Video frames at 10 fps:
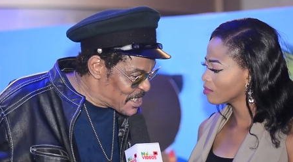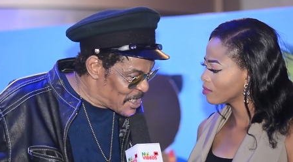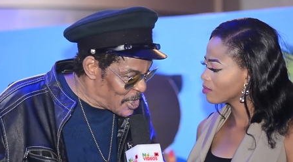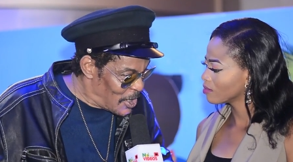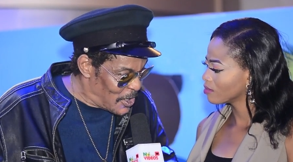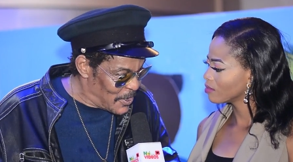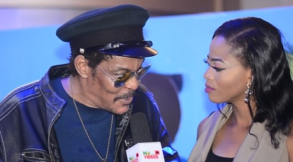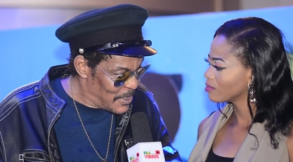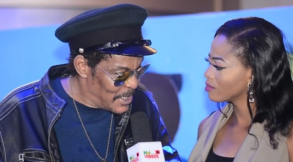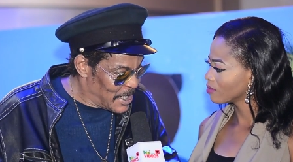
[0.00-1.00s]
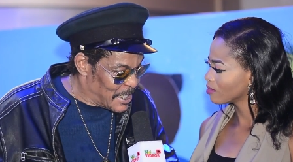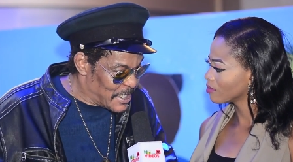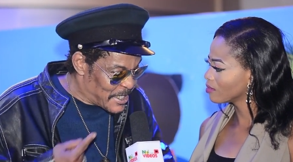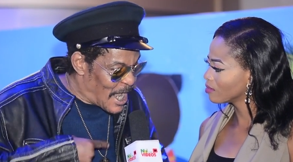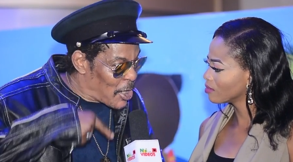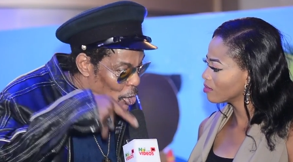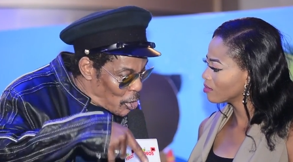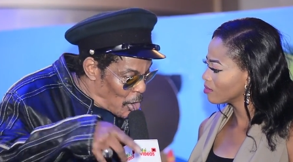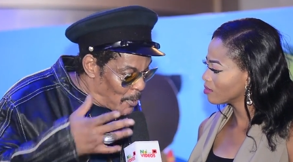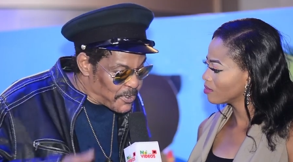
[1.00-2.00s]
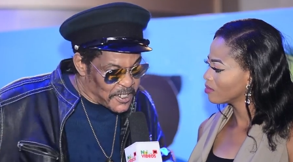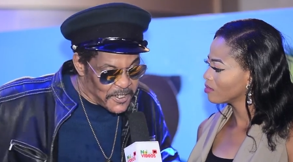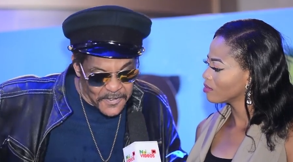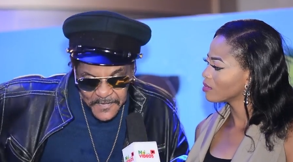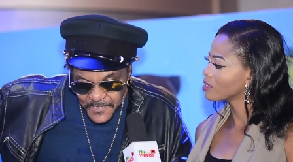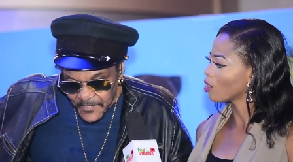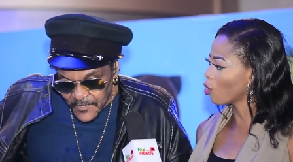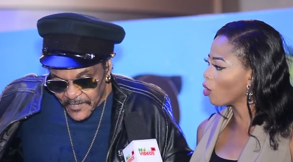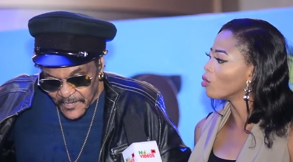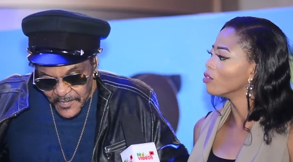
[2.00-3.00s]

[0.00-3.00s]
Speaker 1: the law. They are corrupt. Oh.